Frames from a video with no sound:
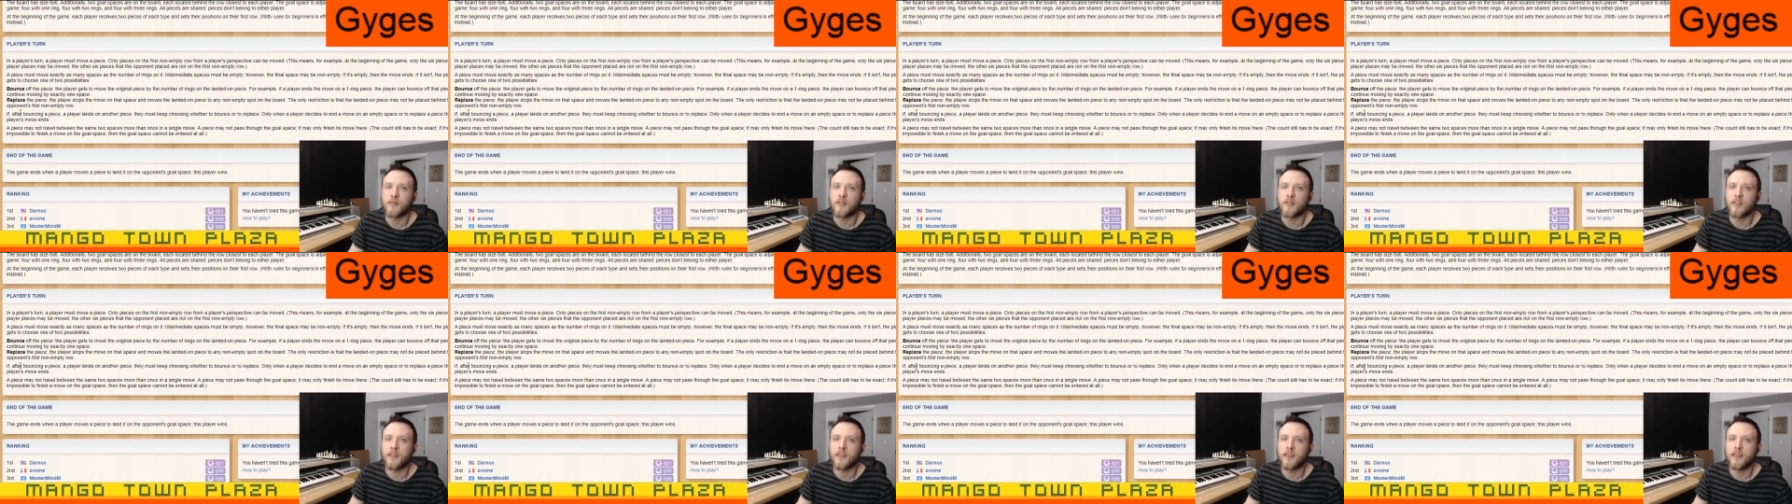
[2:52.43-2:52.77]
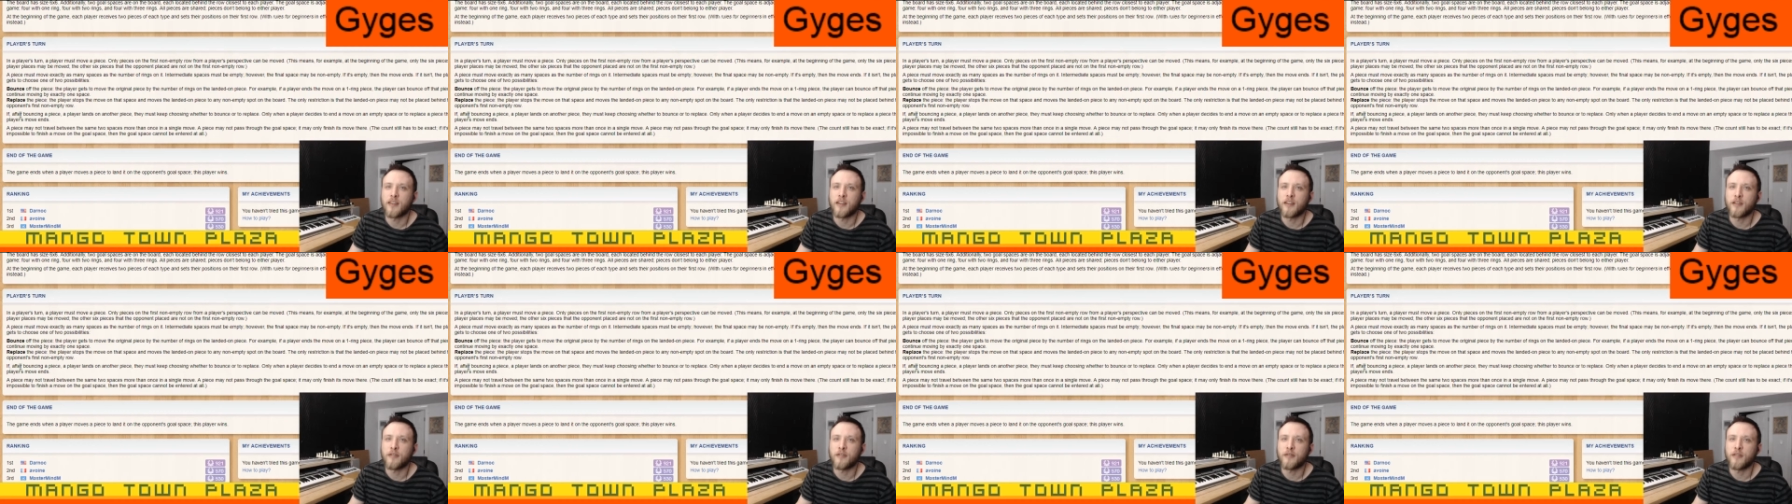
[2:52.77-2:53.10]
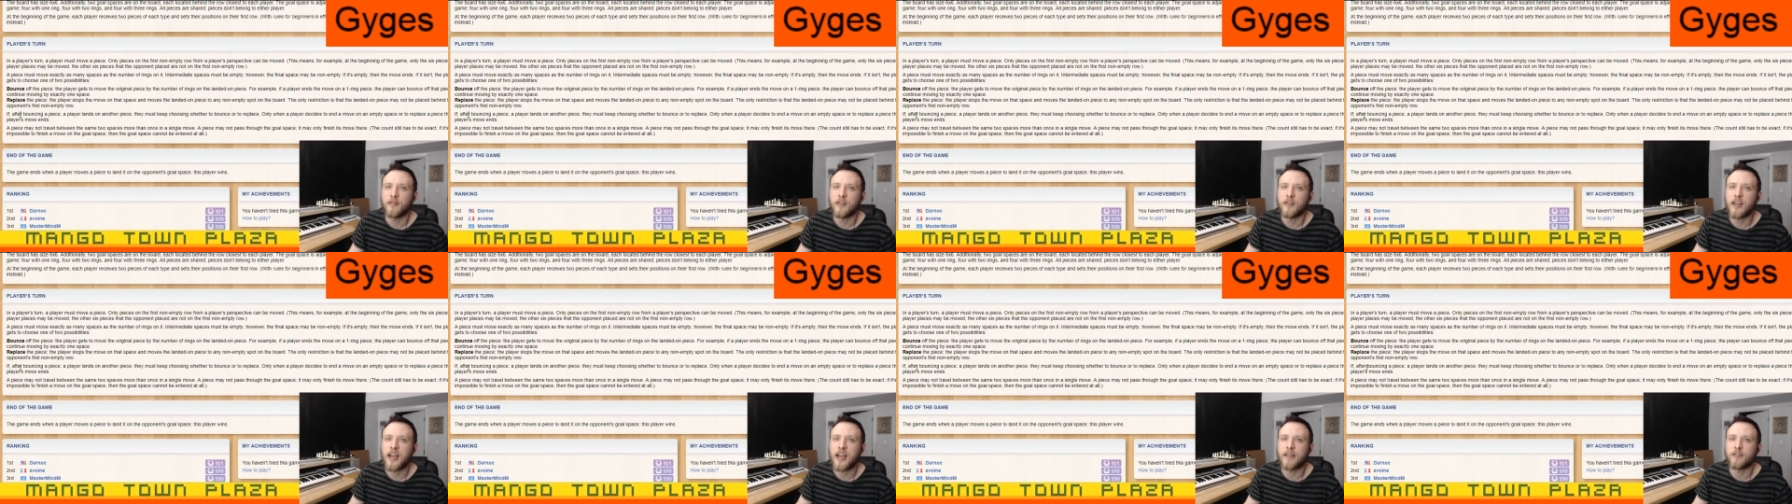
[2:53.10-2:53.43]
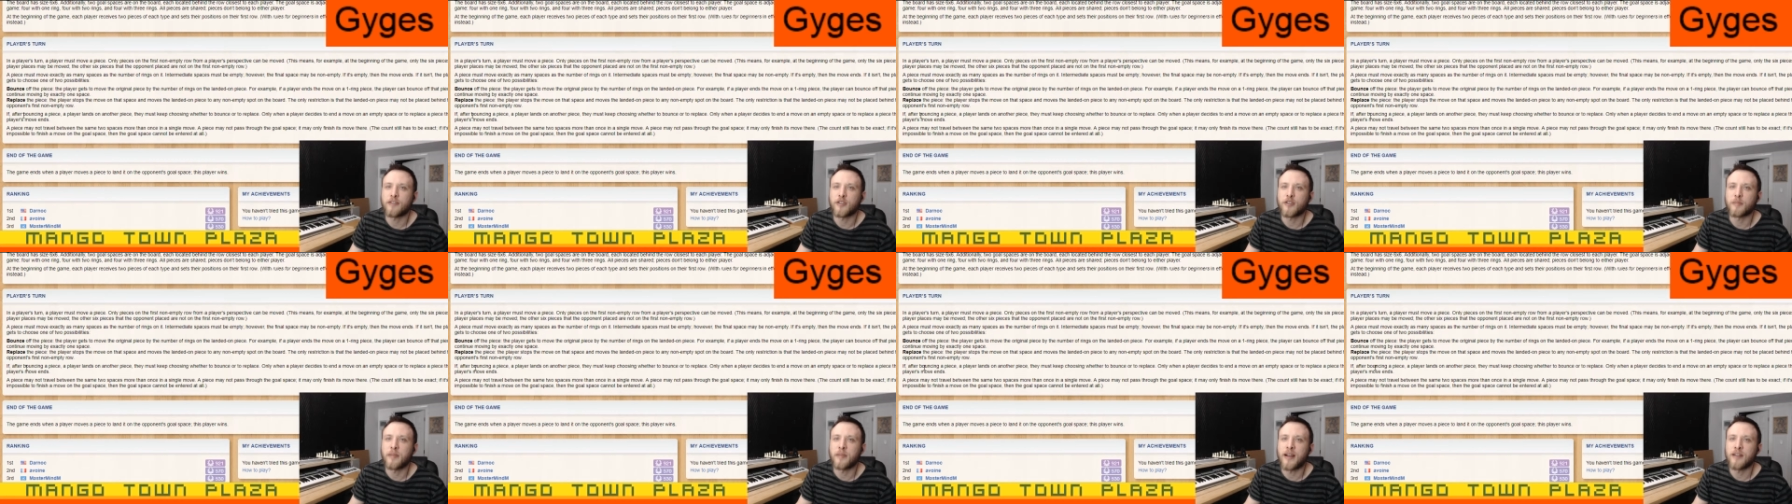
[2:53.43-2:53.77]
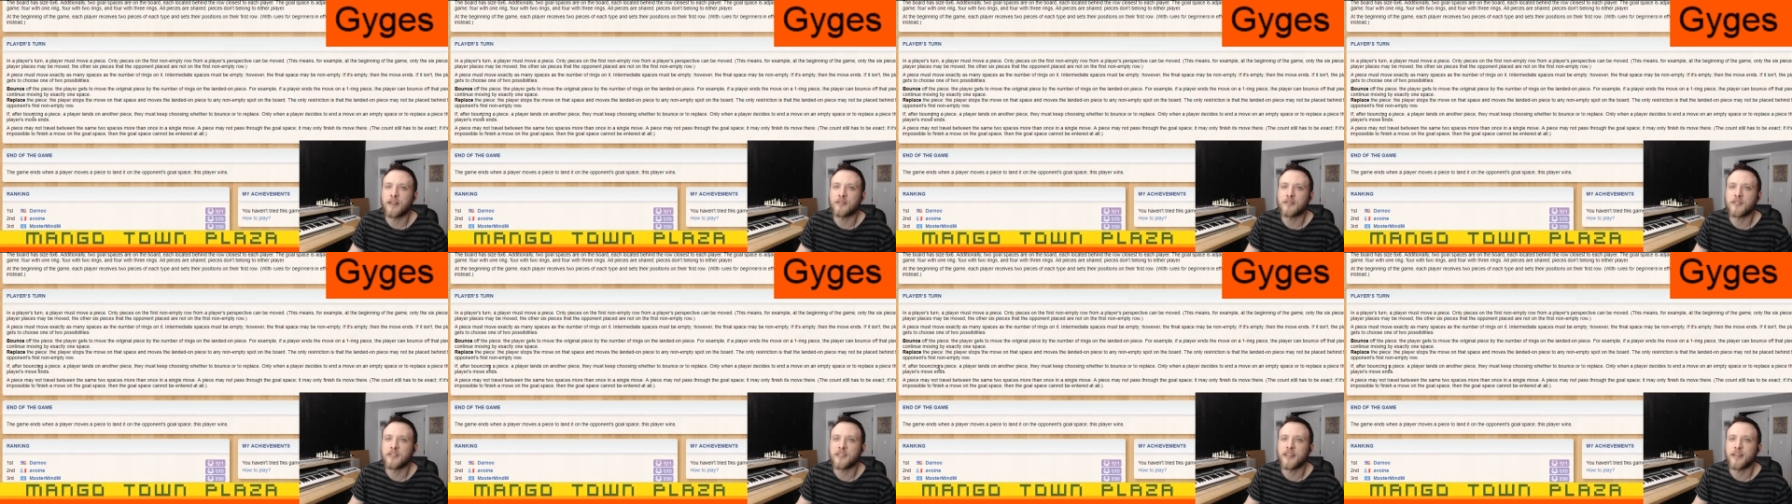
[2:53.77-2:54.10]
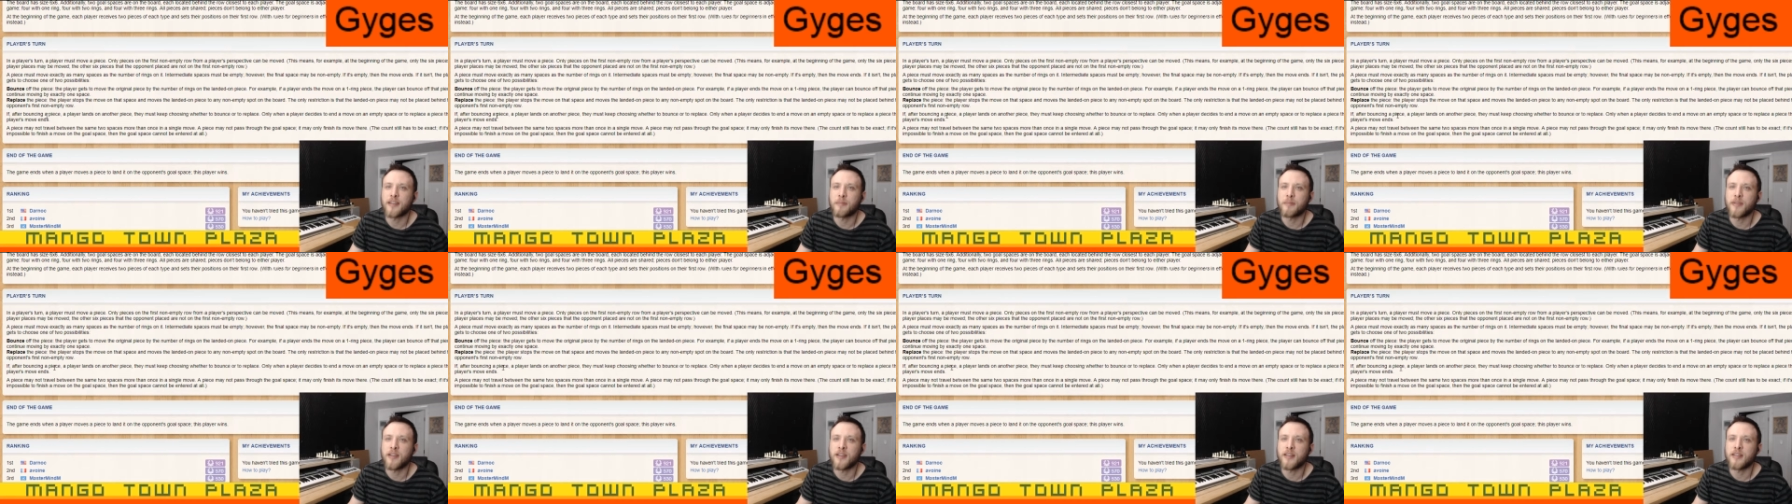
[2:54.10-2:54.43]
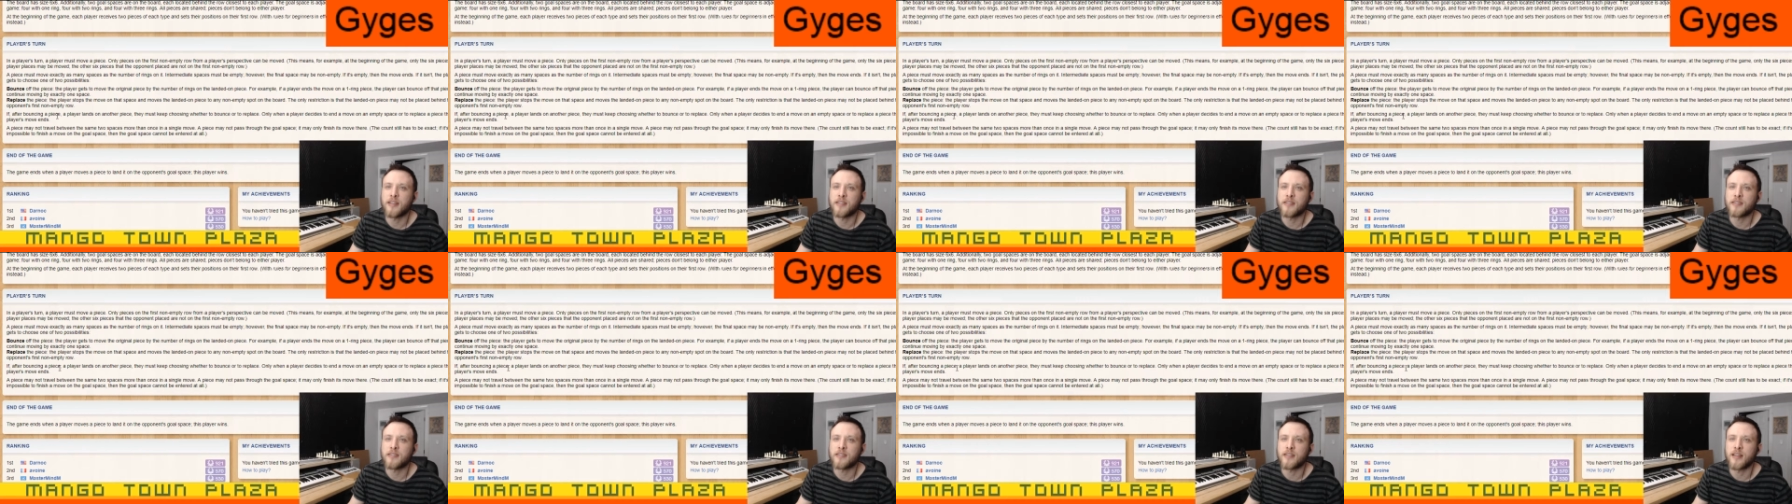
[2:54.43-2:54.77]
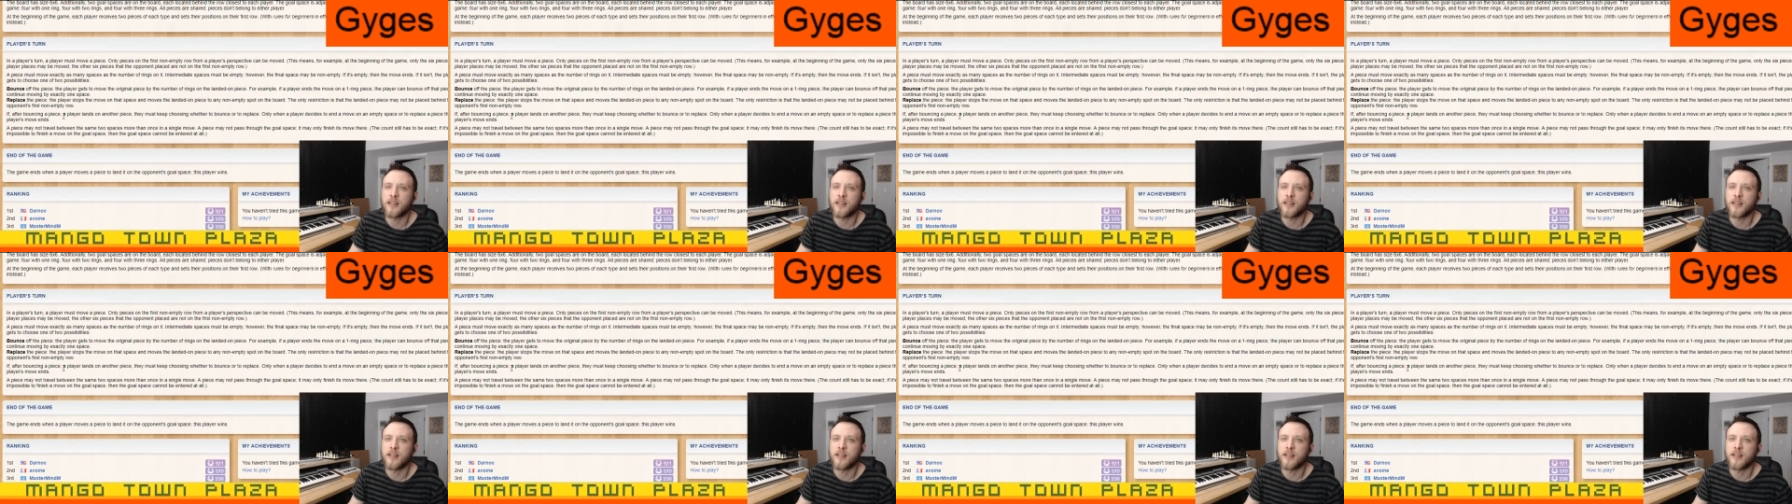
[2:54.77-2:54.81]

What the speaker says: If after bouncing a piece,